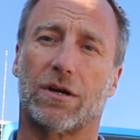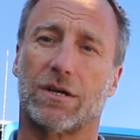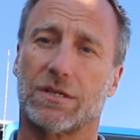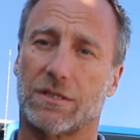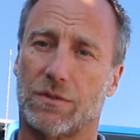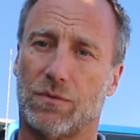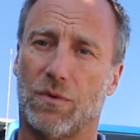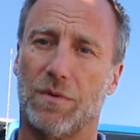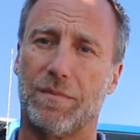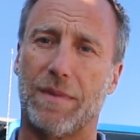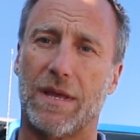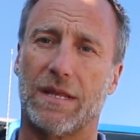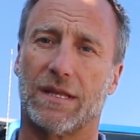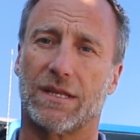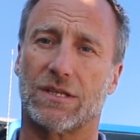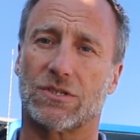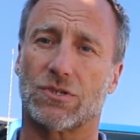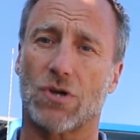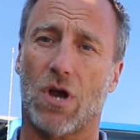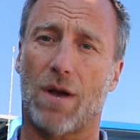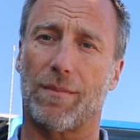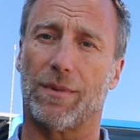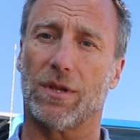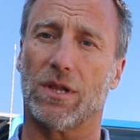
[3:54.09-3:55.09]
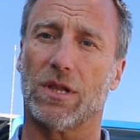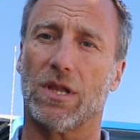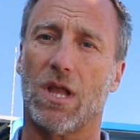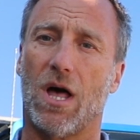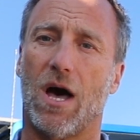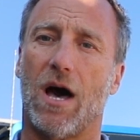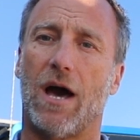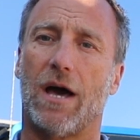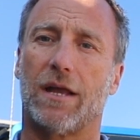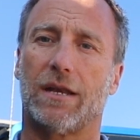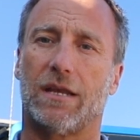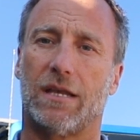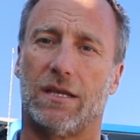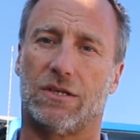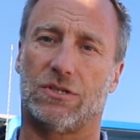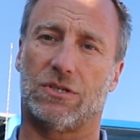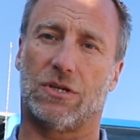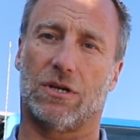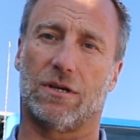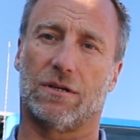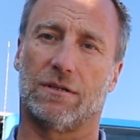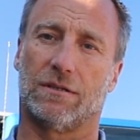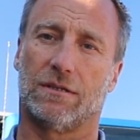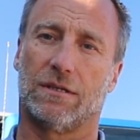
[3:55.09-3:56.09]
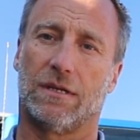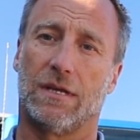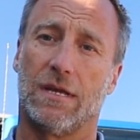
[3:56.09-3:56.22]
because it would have made the job a lot easier.